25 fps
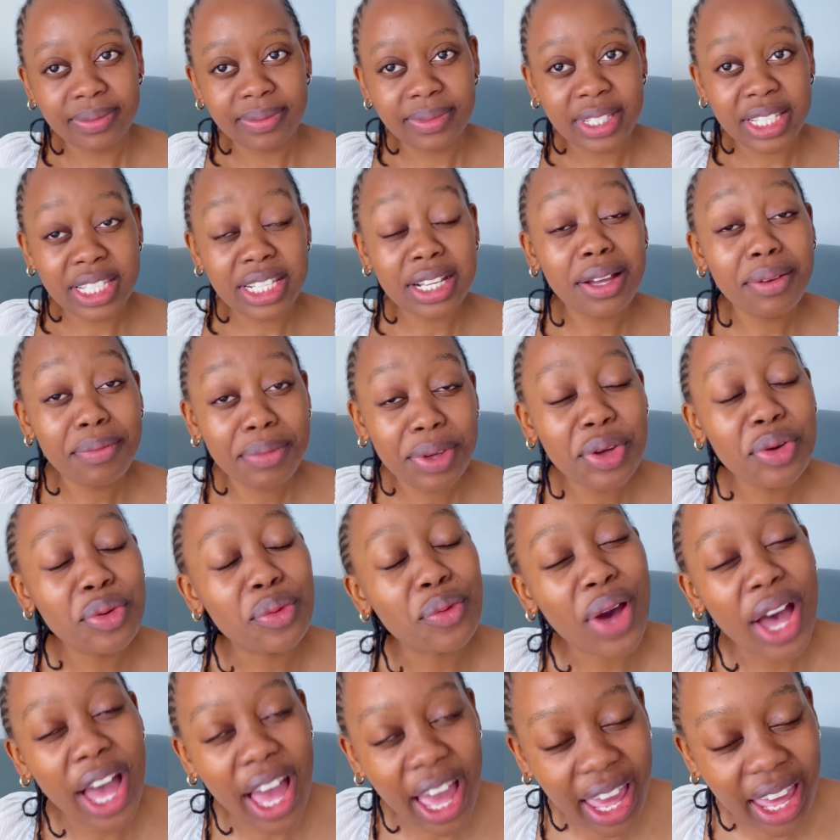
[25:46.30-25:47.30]
Tell me
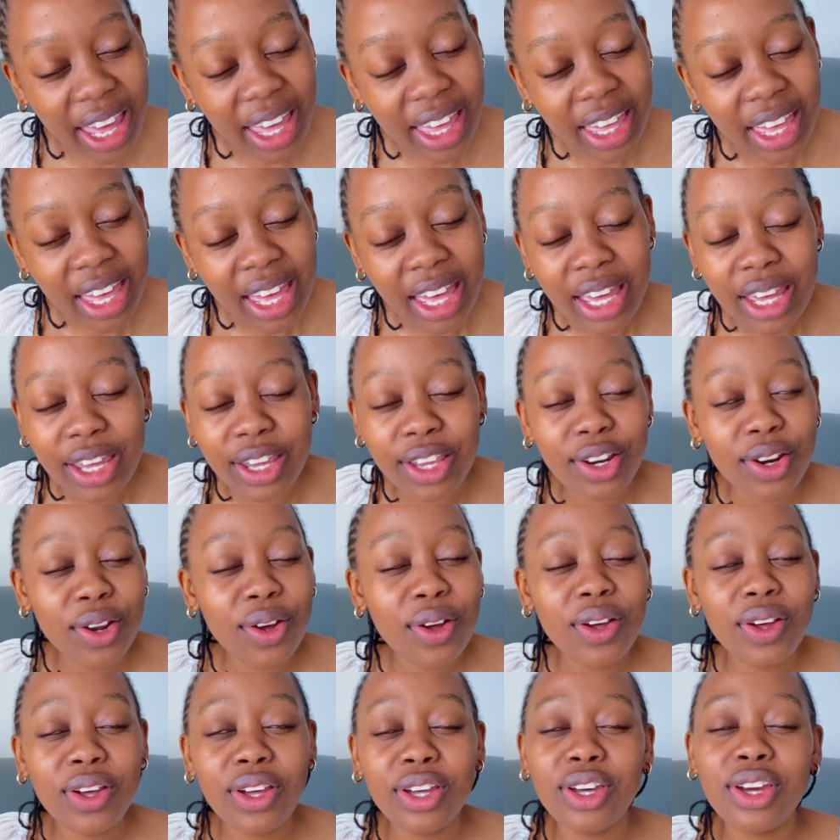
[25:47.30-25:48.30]
why. You
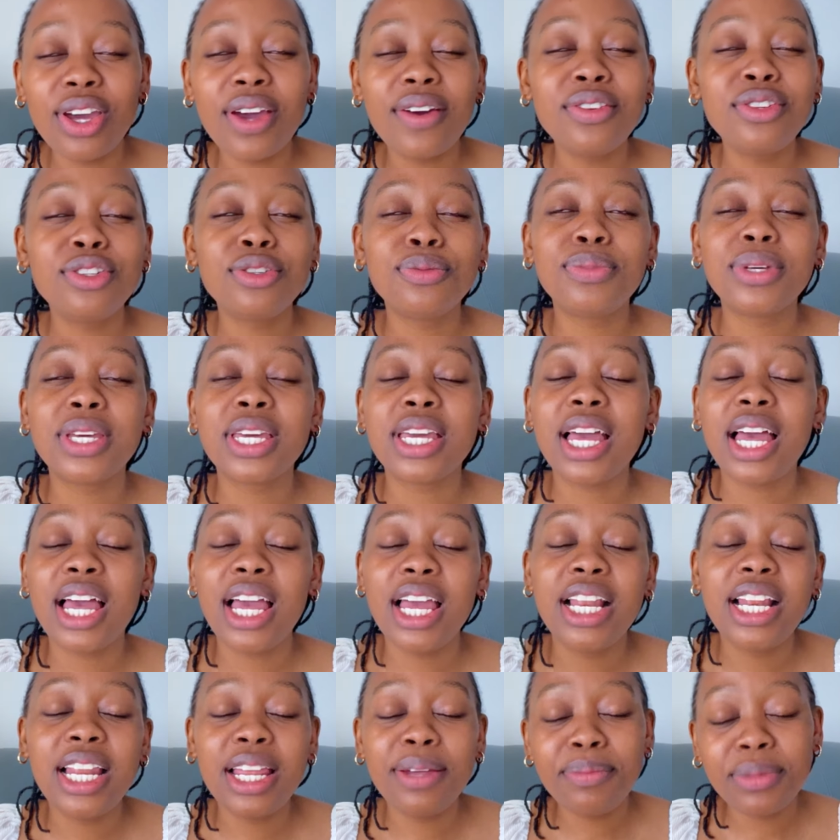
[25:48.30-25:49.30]
know, you have to be,
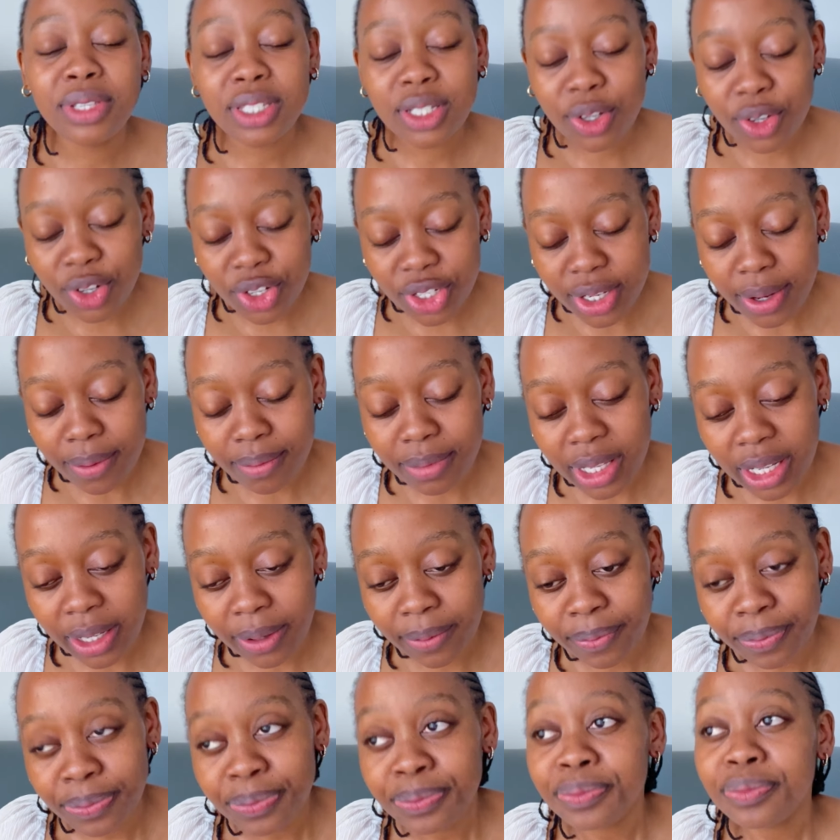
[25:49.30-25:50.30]
let me tell you something.
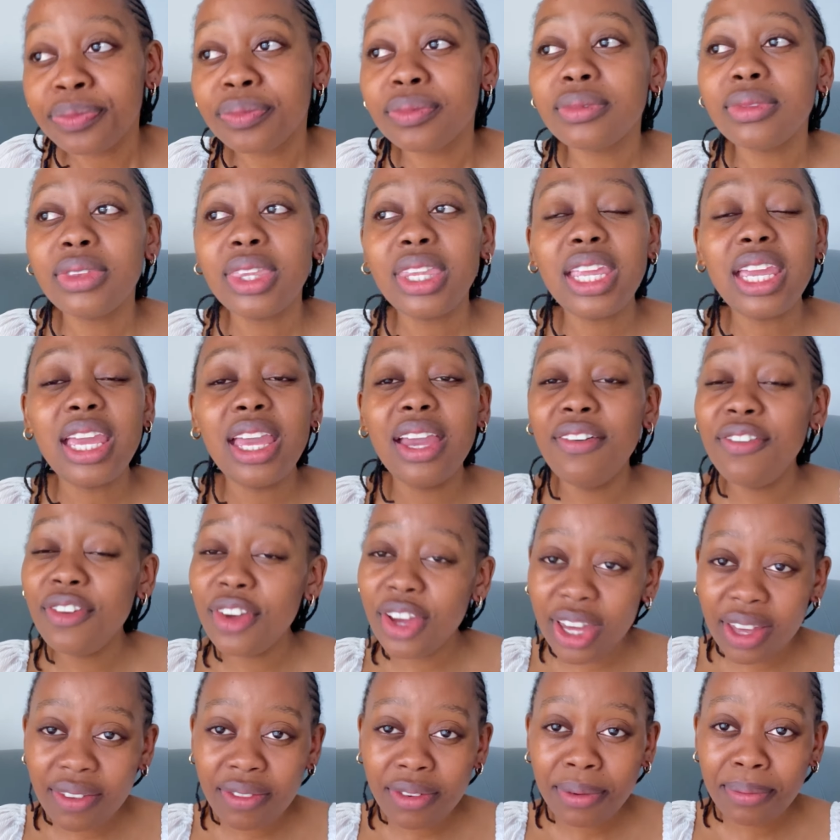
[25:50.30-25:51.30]
If you're
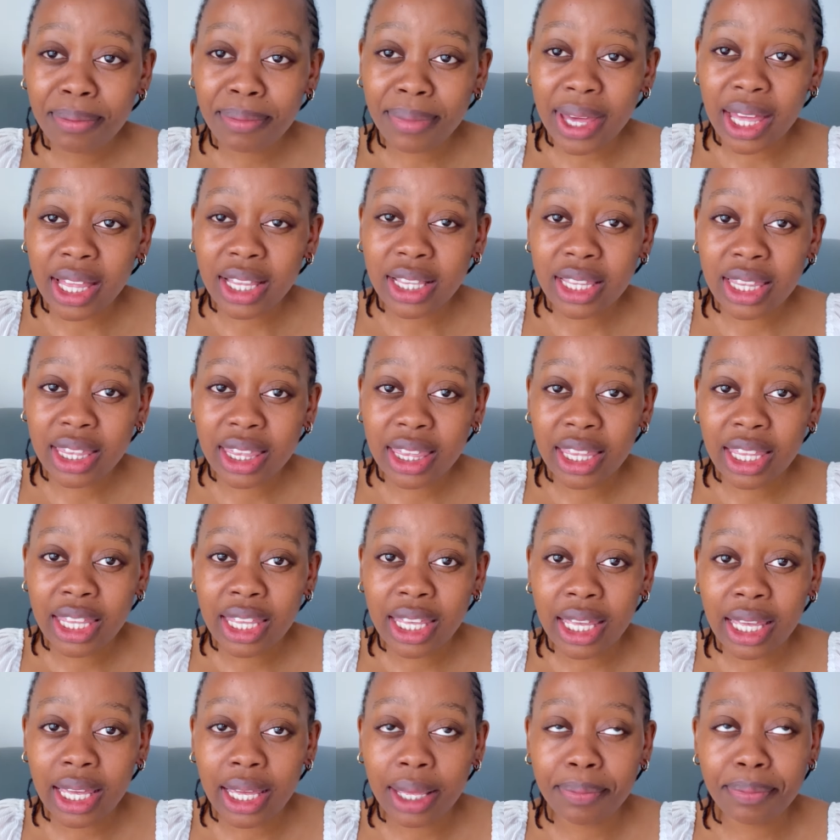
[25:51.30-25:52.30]
giving birth,
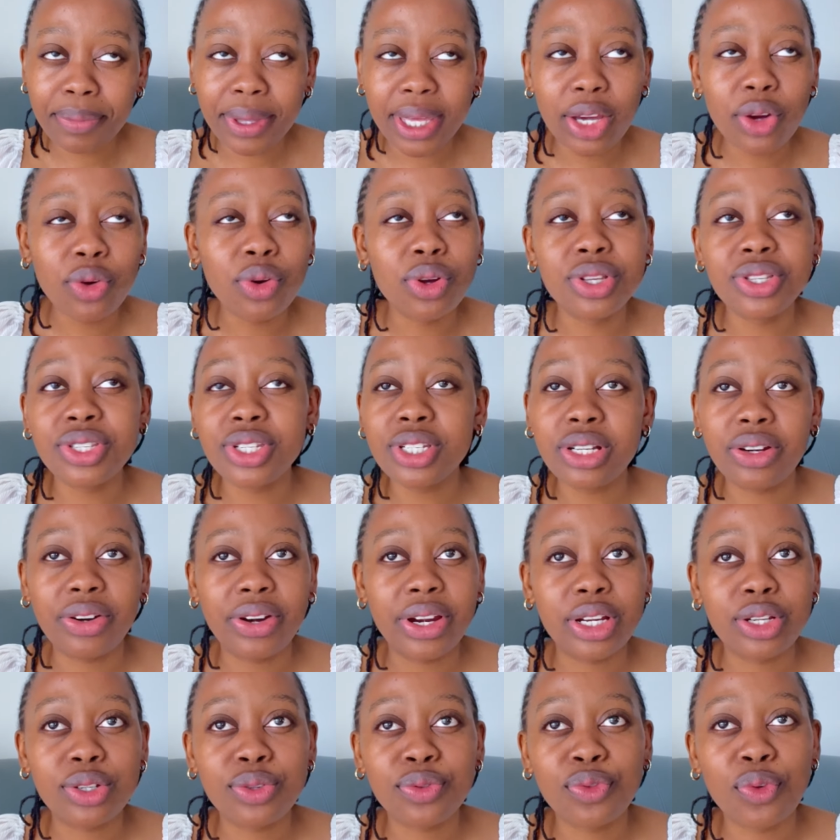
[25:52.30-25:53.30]
be
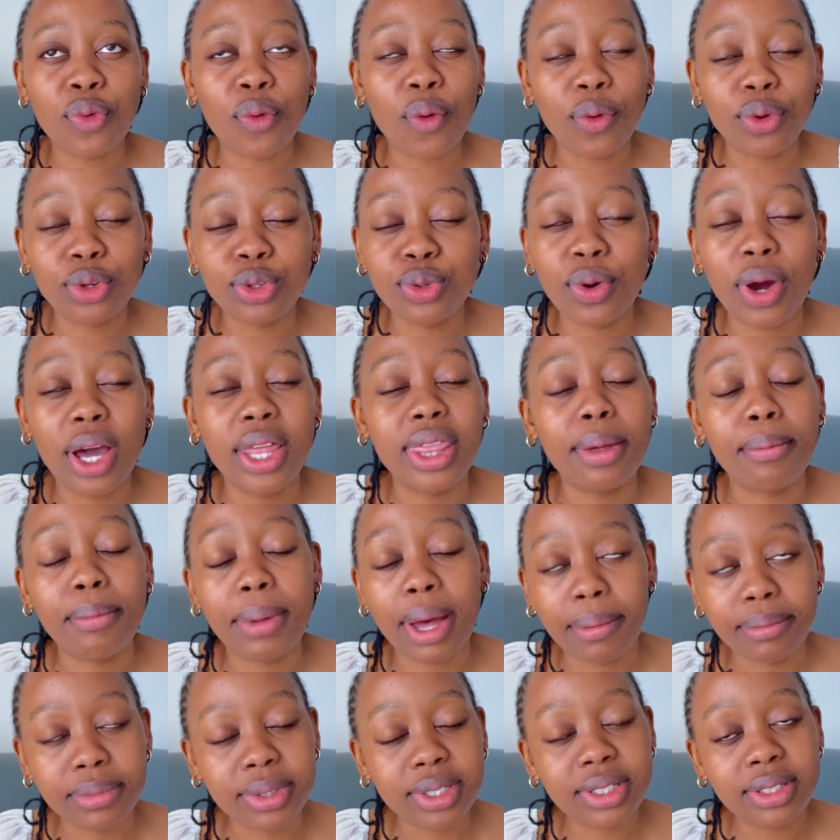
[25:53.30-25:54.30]
considerate to other
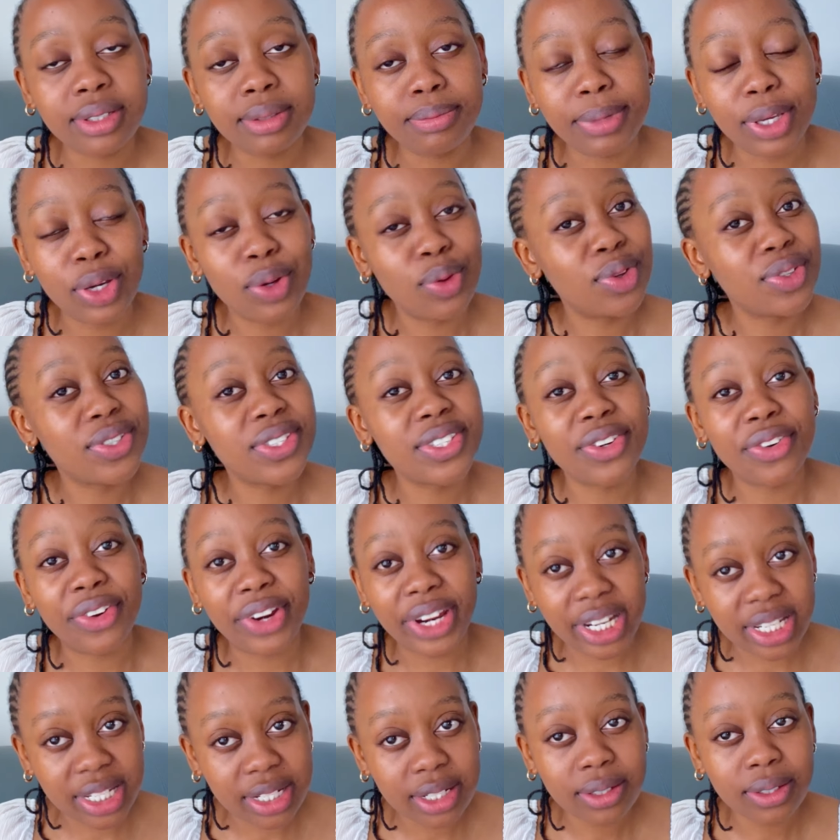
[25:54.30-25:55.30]
moms. Be
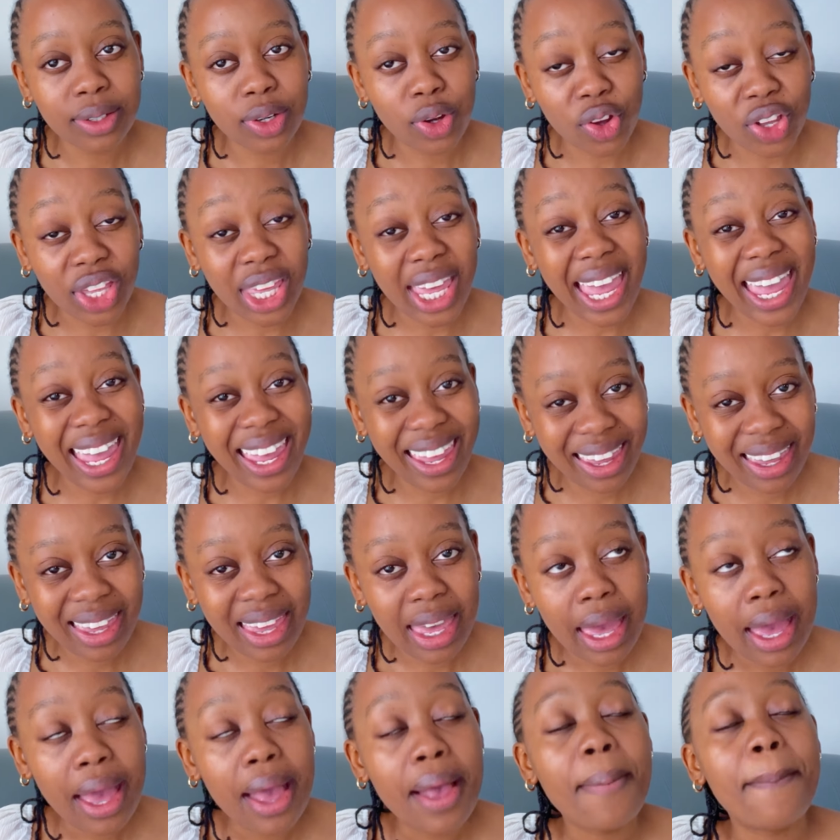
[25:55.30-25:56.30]
considerate, okay?
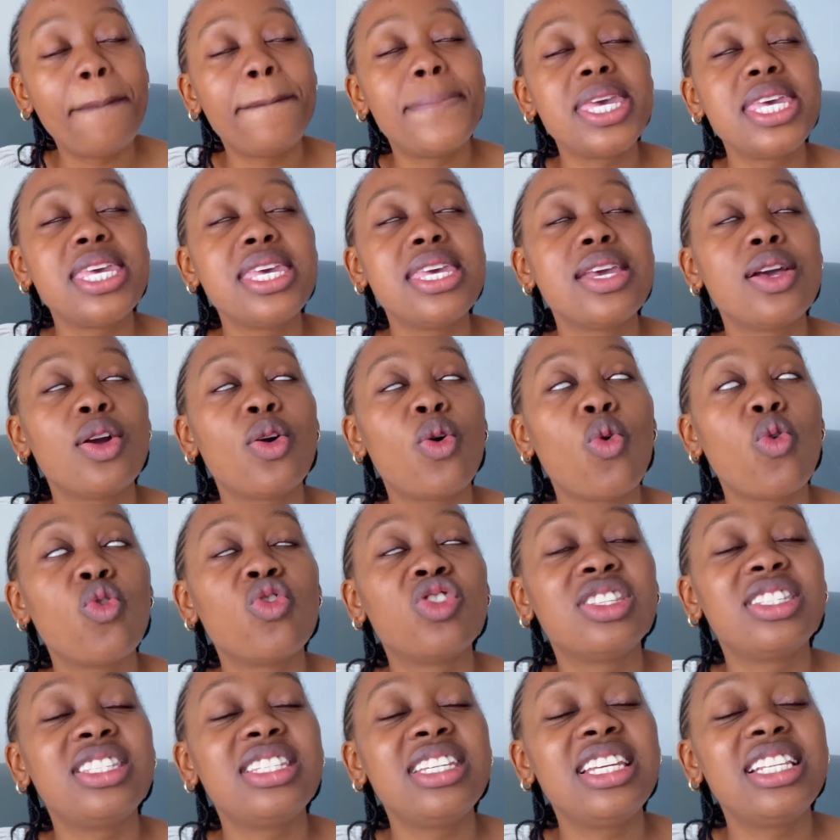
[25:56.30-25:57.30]
Be
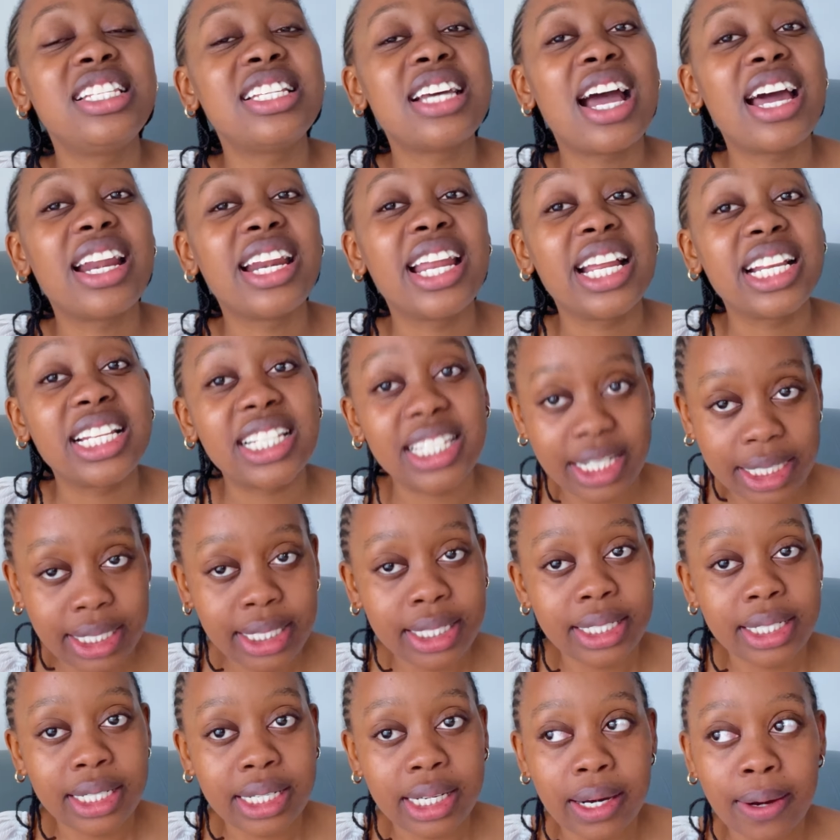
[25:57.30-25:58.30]
considerate.
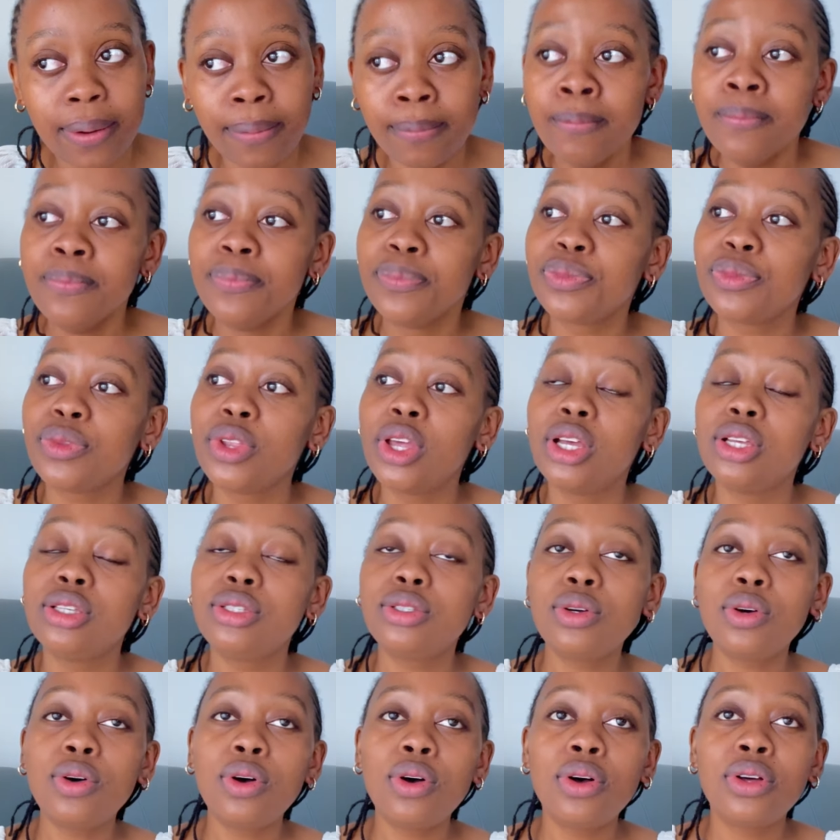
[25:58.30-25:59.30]

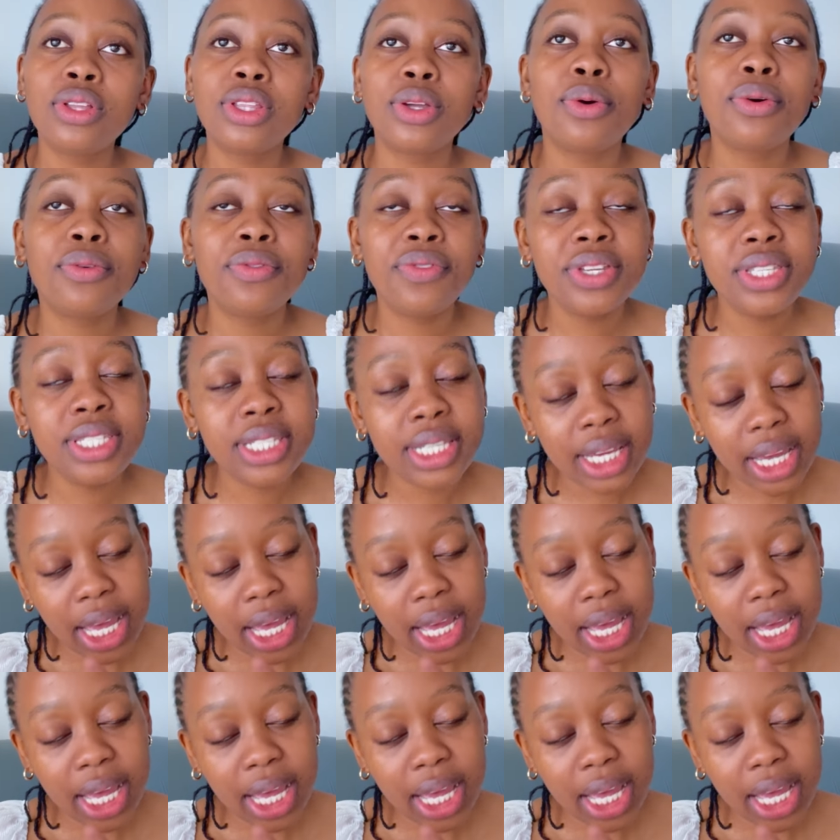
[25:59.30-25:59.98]
So they were visiting